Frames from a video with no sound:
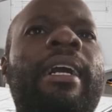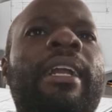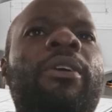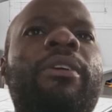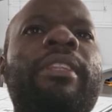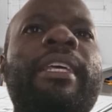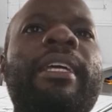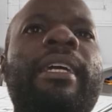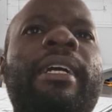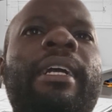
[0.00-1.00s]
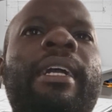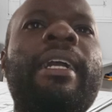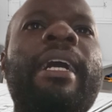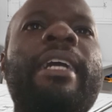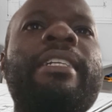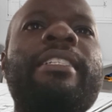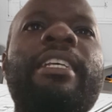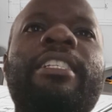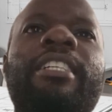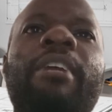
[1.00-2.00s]
along the guides
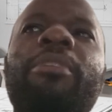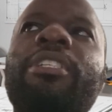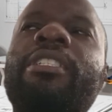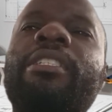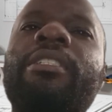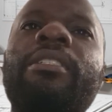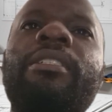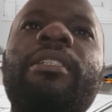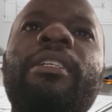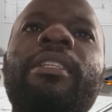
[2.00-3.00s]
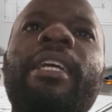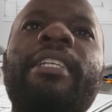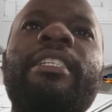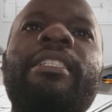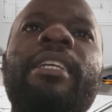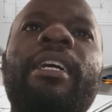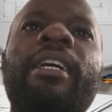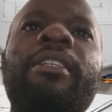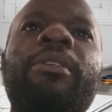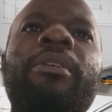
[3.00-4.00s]
established, that is
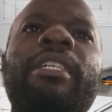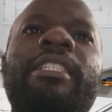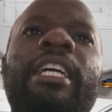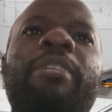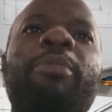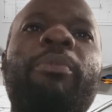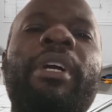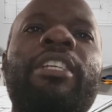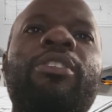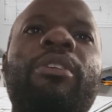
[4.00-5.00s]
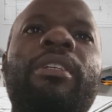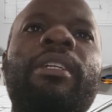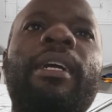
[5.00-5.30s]
during site preparation.